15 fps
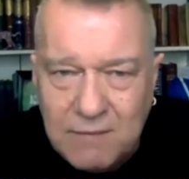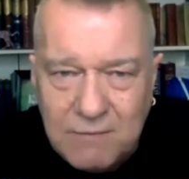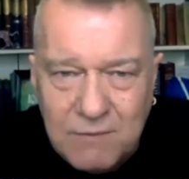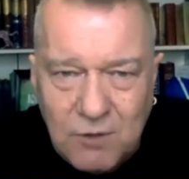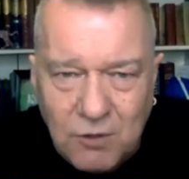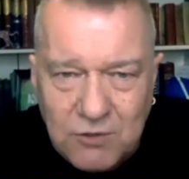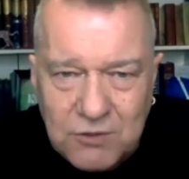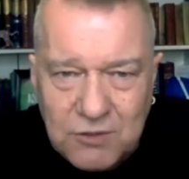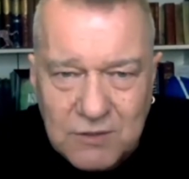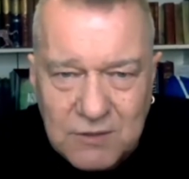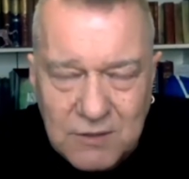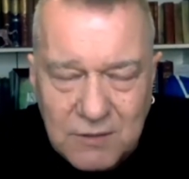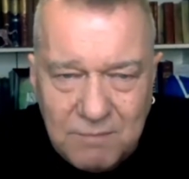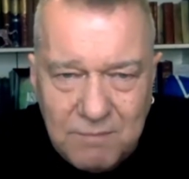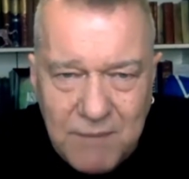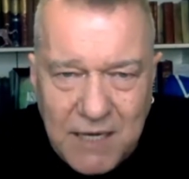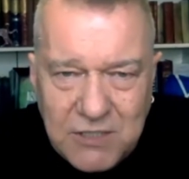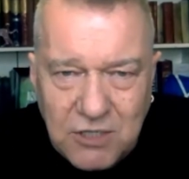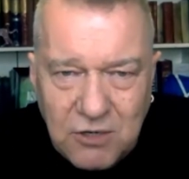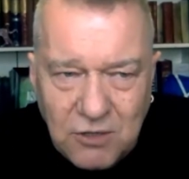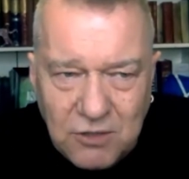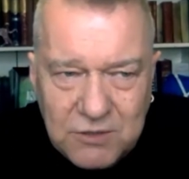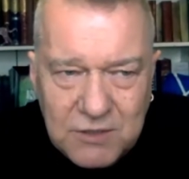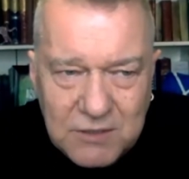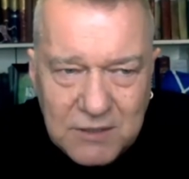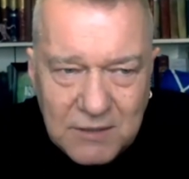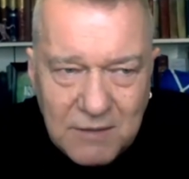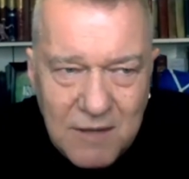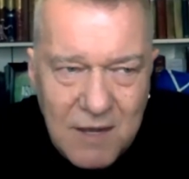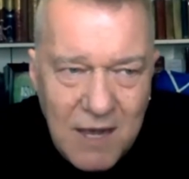concerts, you know, major concerts,
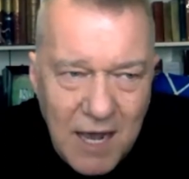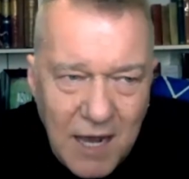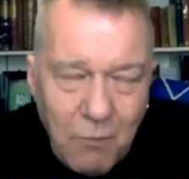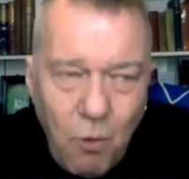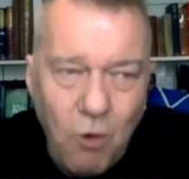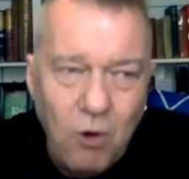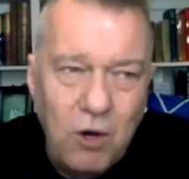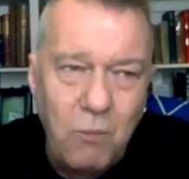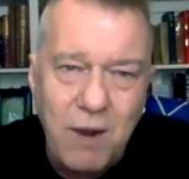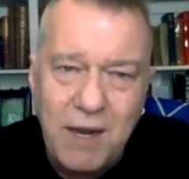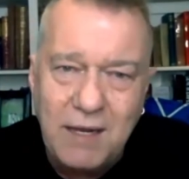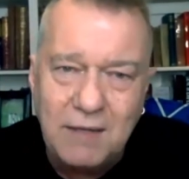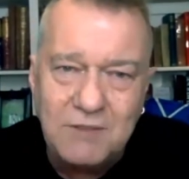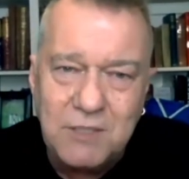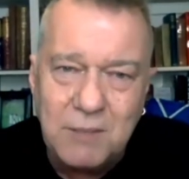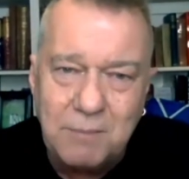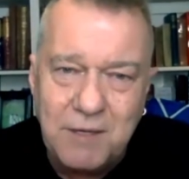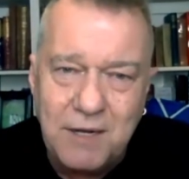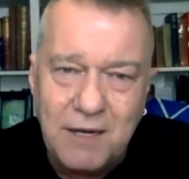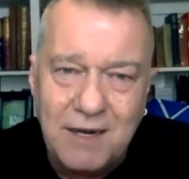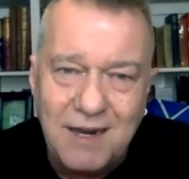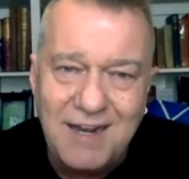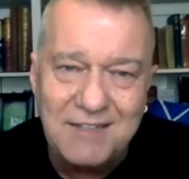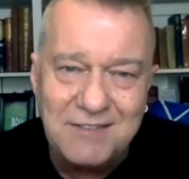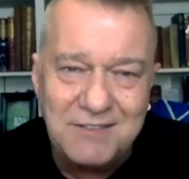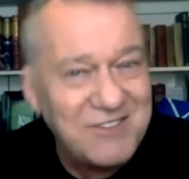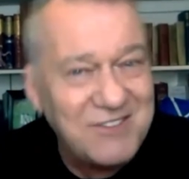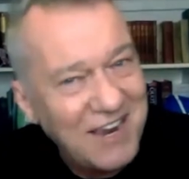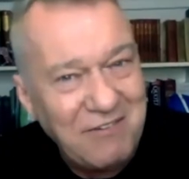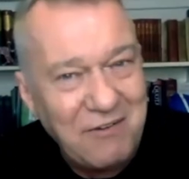and walk away and jump in our cars and
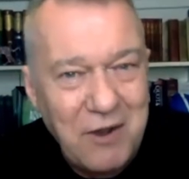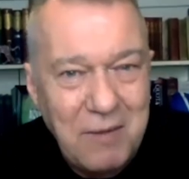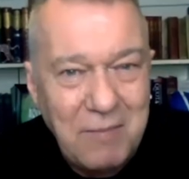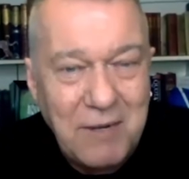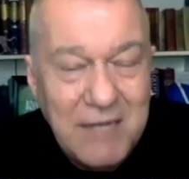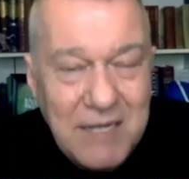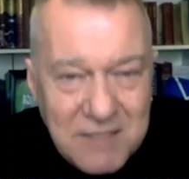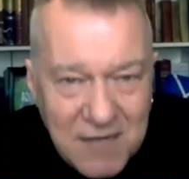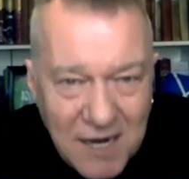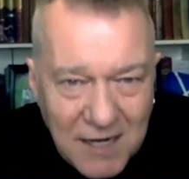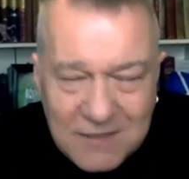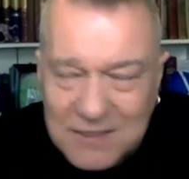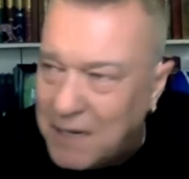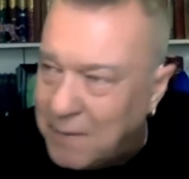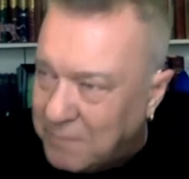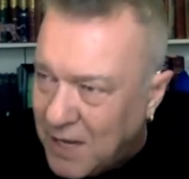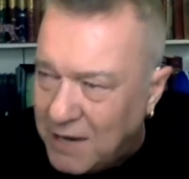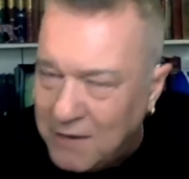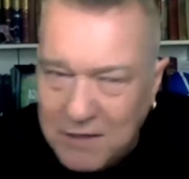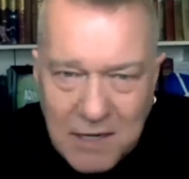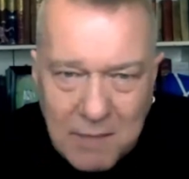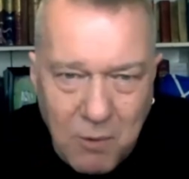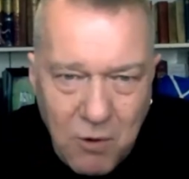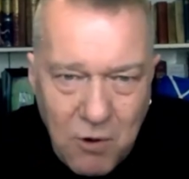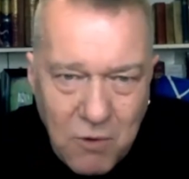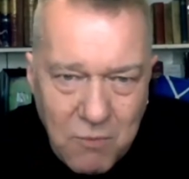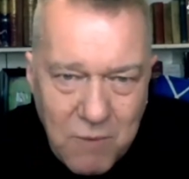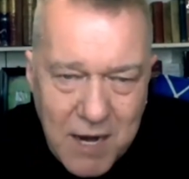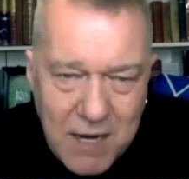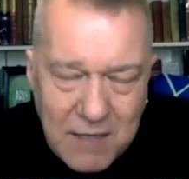drive home, and these guys come down in the pouring
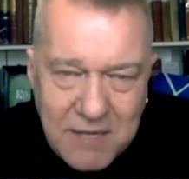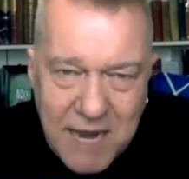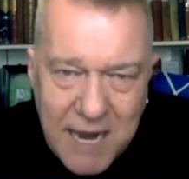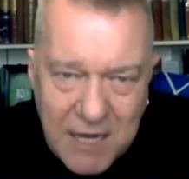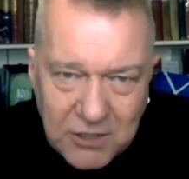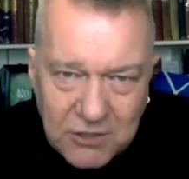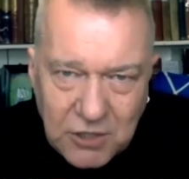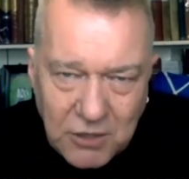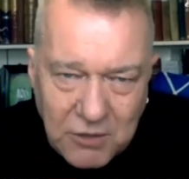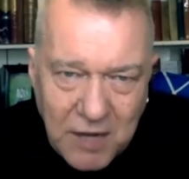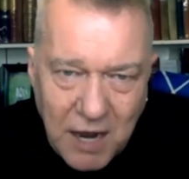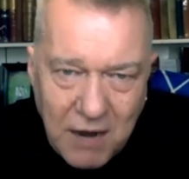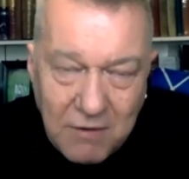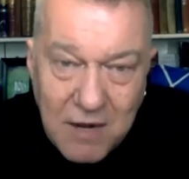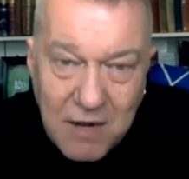rain, tear the show down,